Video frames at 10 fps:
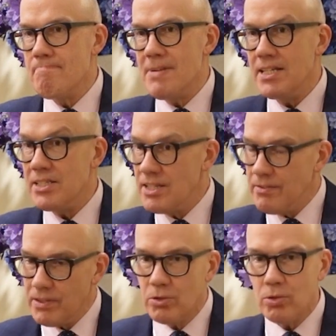It's
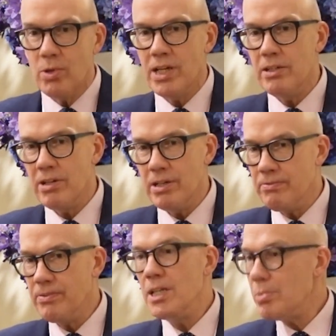difficult when you're in a
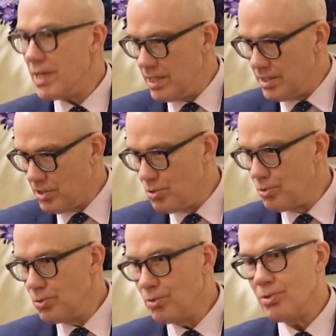fee-paying
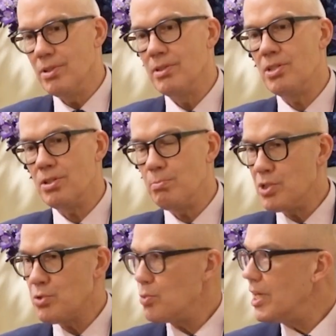school to
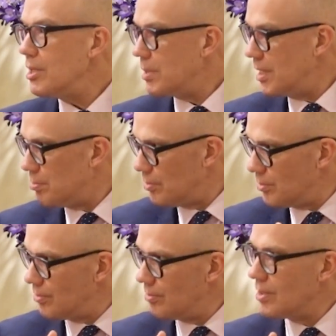persuade
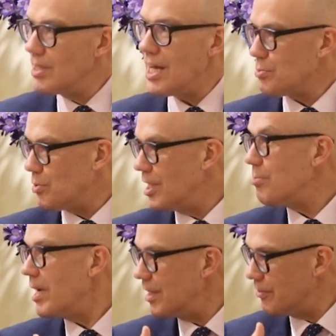people that that's what they're
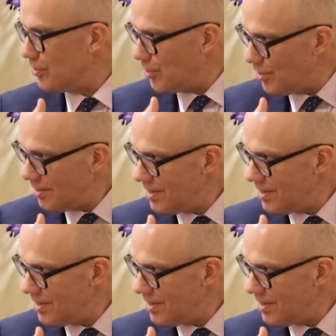paying for.